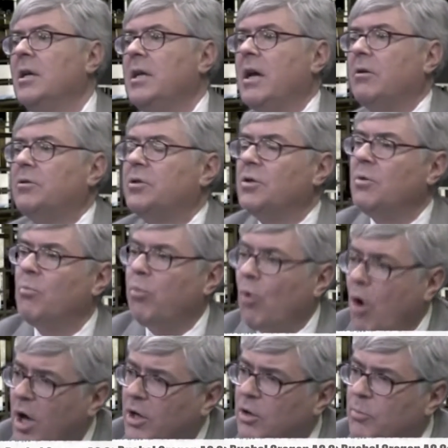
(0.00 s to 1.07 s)
Now, to the
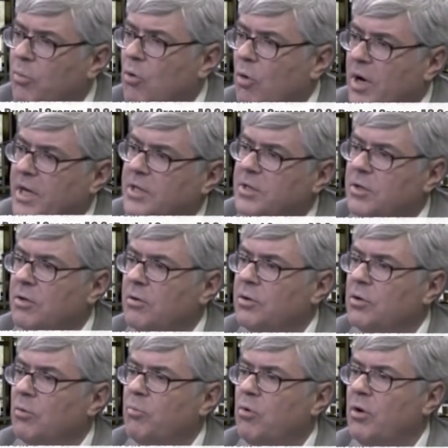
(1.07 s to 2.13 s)
broader point,
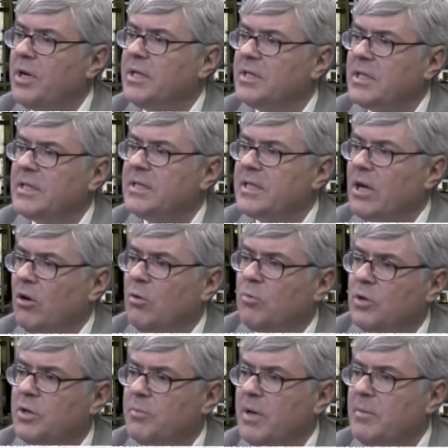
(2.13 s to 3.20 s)
your point is it's
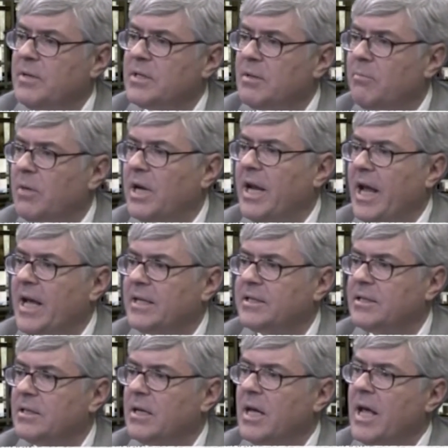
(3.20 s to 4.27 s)
terrible that maybe somebody
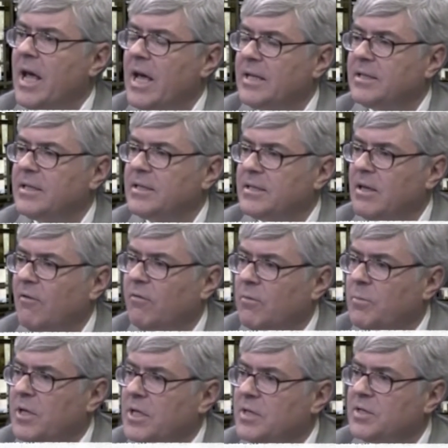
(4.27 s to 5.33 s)
has to
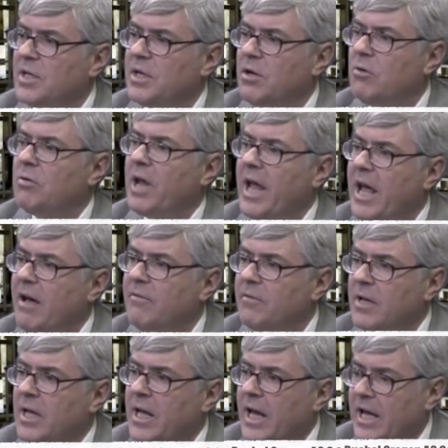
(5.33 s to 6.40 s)
suffer because they don't
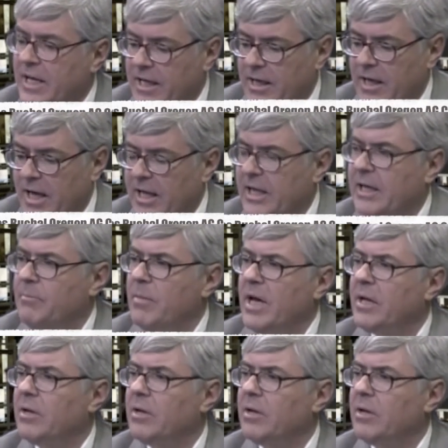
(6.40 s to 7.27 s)
have any